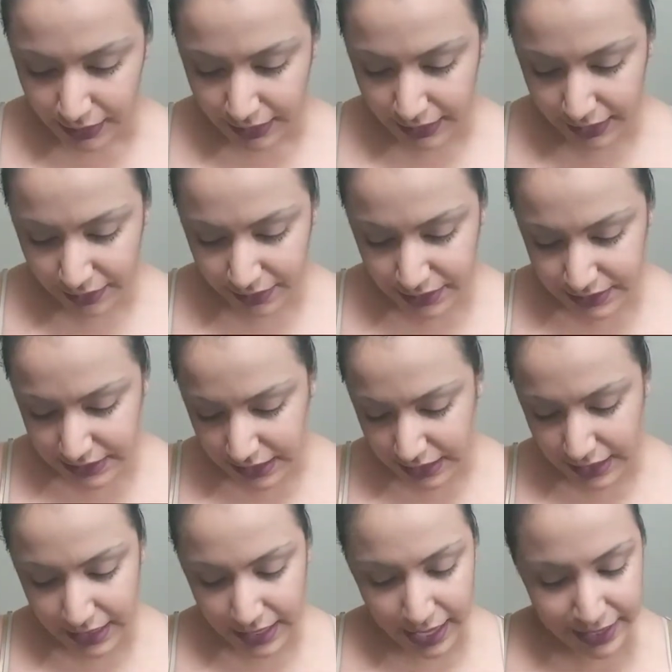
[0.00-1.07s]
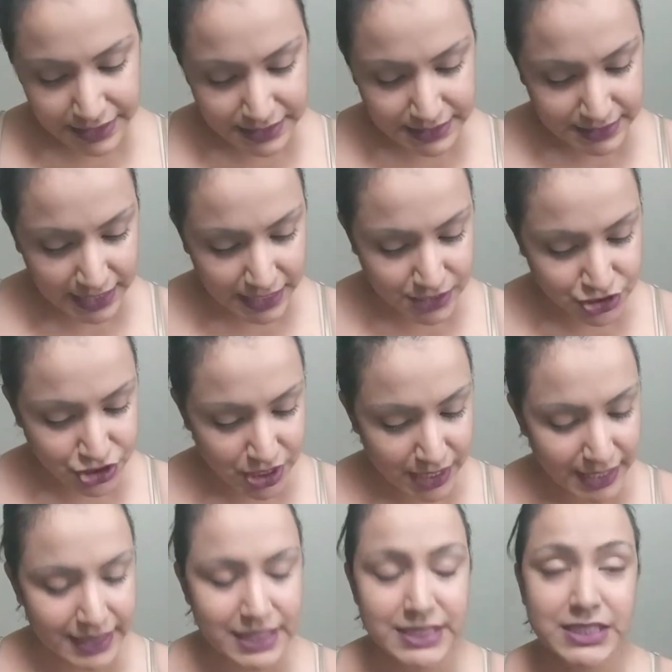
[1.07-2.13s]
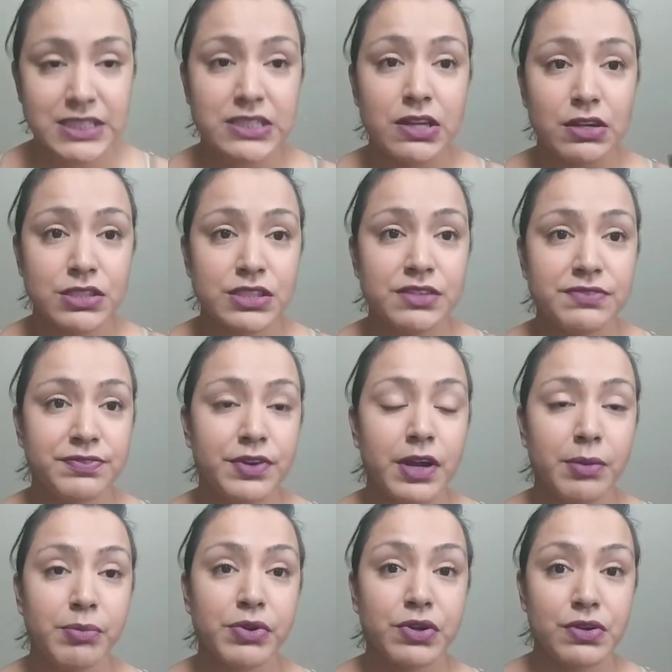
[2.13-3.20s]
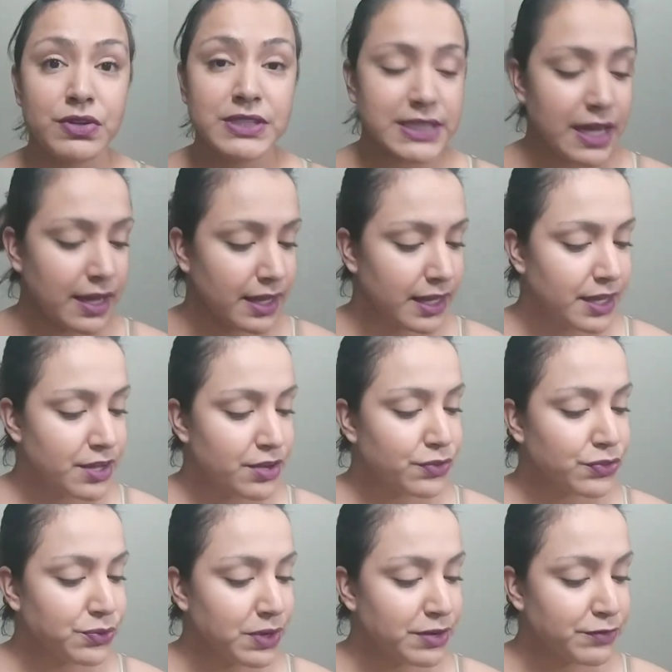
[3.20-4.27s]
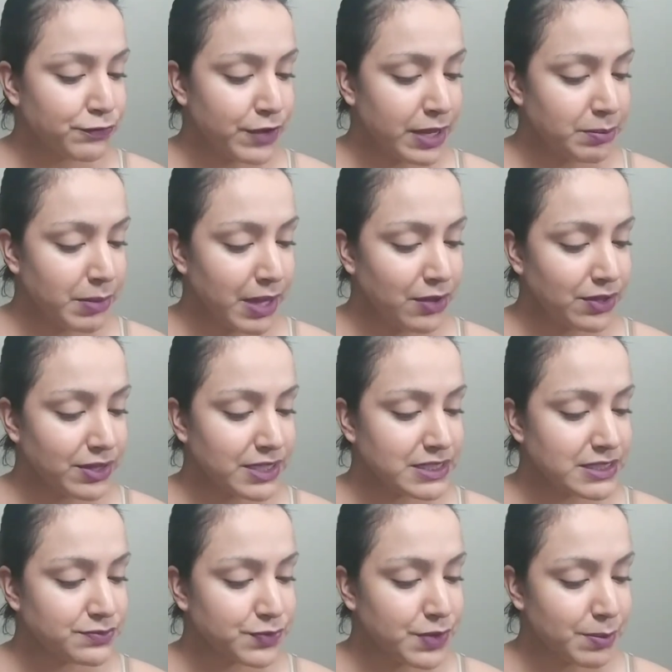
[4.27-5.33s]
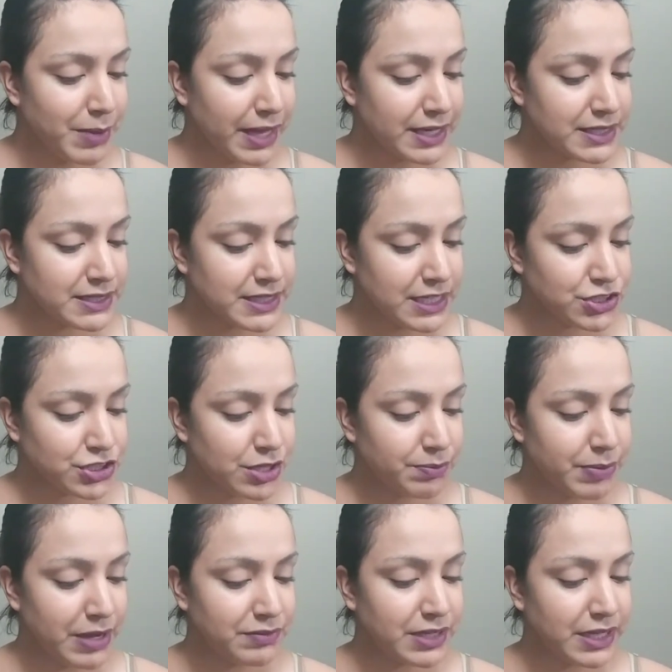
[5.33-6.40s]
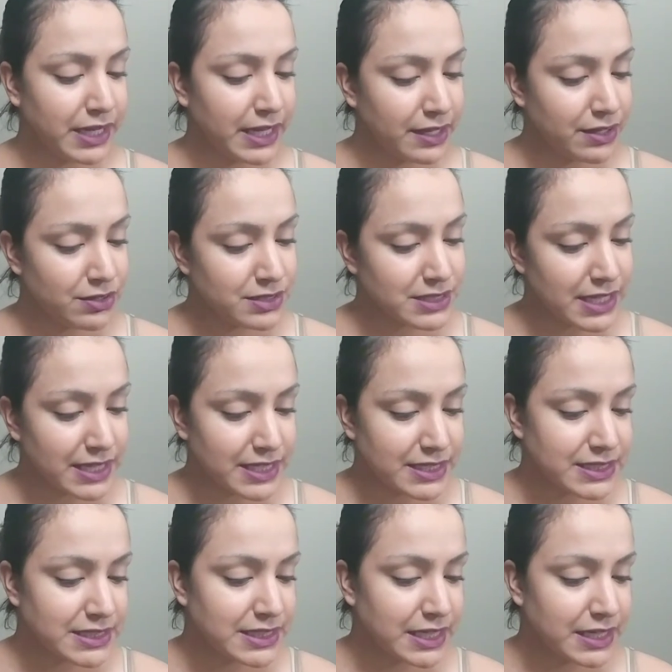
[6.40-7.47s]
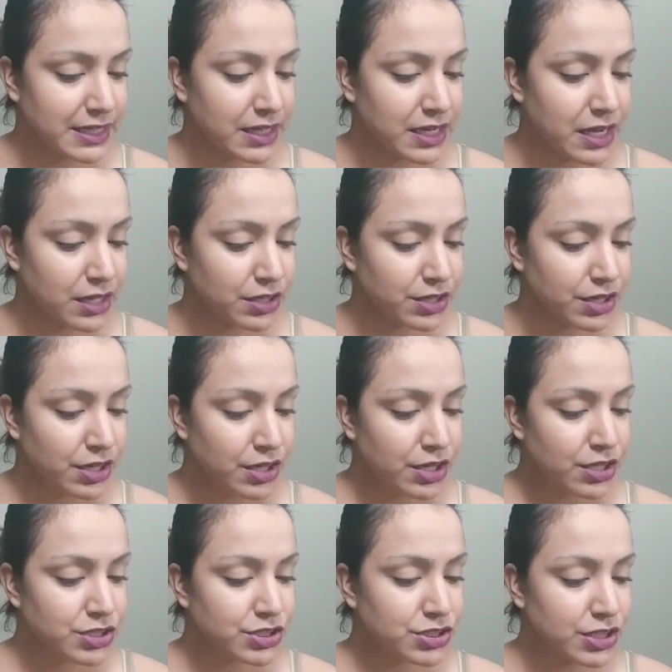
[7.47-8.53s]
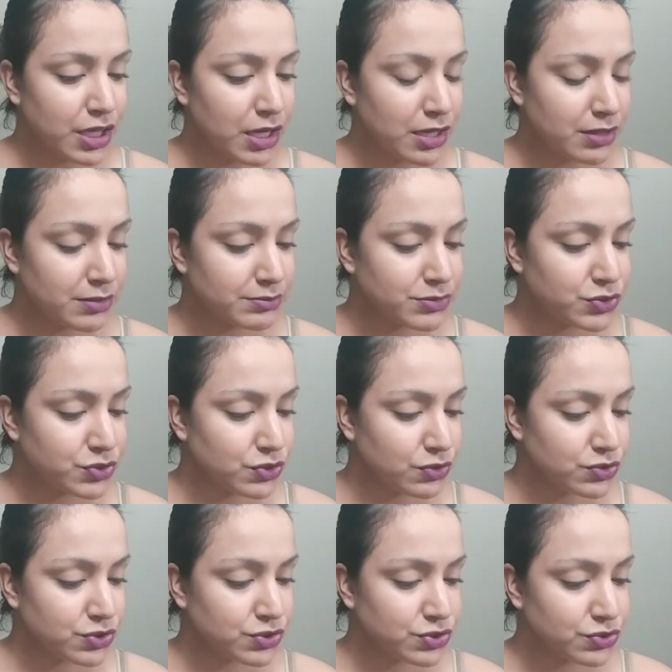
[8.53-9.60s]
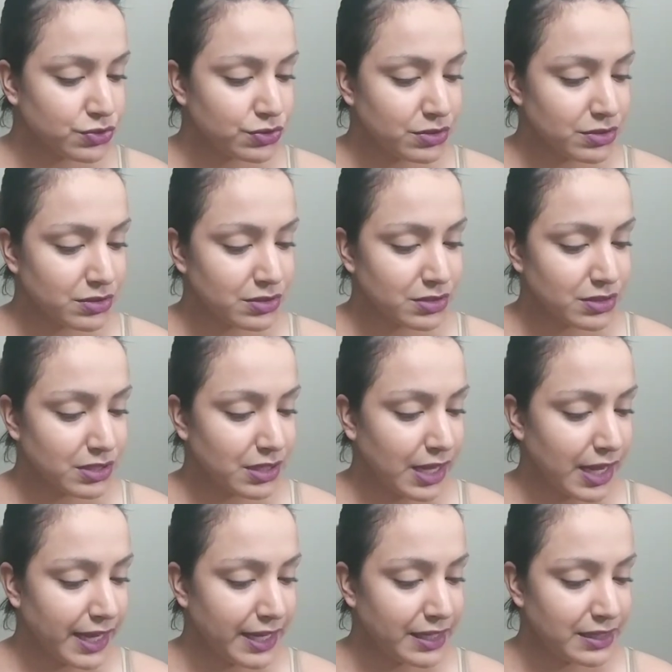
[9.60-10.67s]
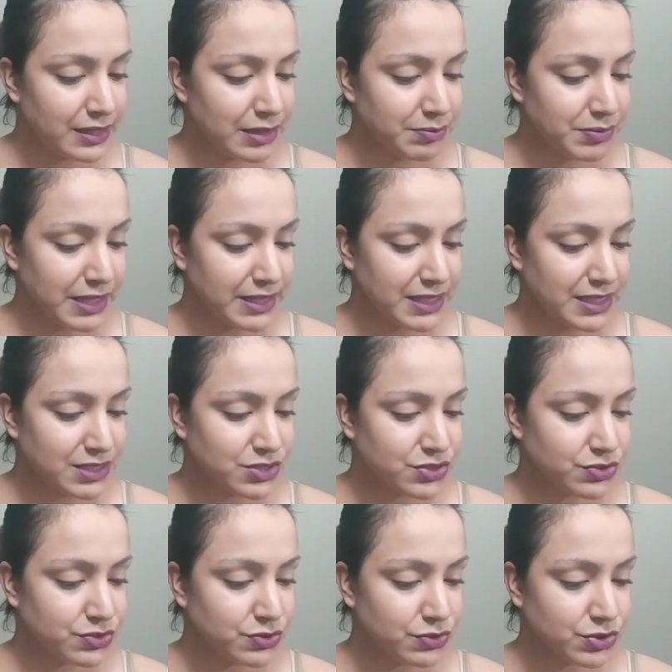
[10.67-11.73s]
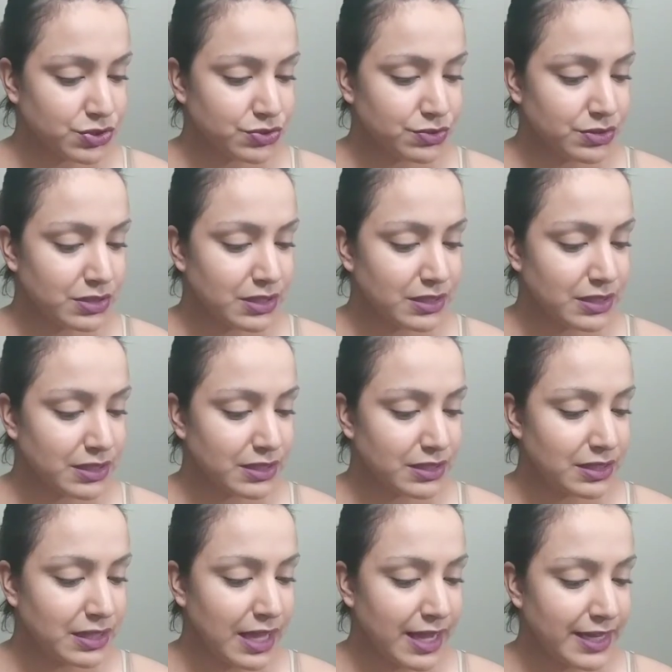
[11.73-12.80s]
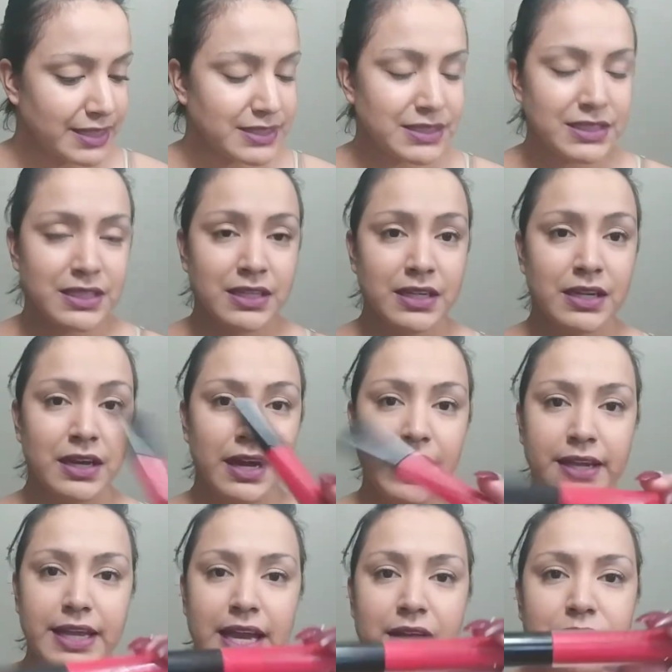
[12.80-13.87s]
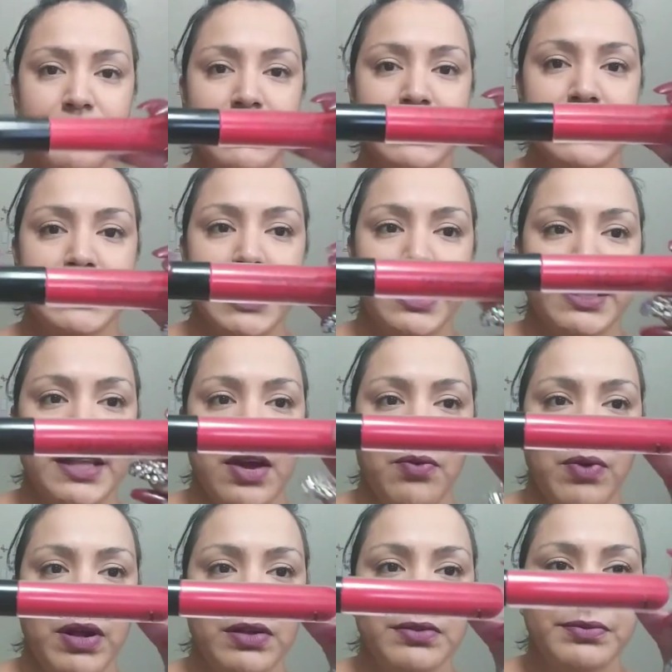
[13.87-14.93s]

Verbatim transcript: Here's uh, Anastasia, and this is also from Rosa through a friend mail, and this is from Anastasia Beverly Hills, and this is in the color some um, social light. I think it's social light. I can't really say it that well,